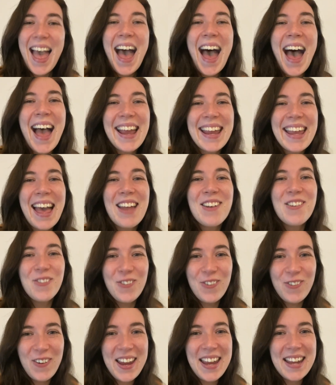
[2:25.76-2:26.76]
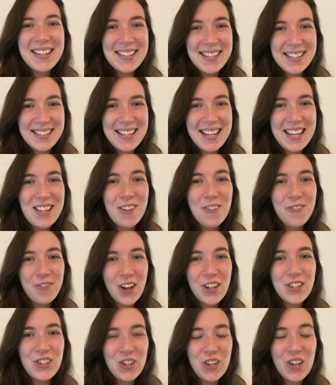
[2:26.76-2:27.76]
I can't wait to see the
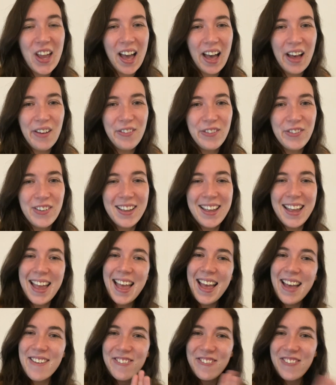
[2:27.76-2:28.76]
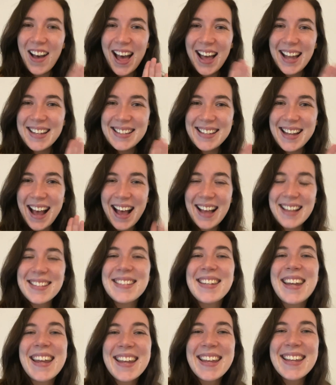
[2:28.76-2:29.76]
fun you have.
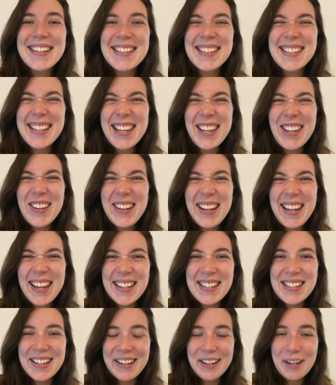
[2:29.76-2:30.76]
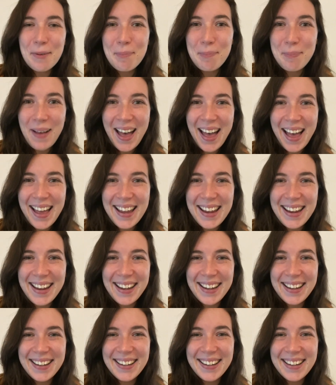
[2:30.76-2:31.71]
Fantastic. See you later. Bye.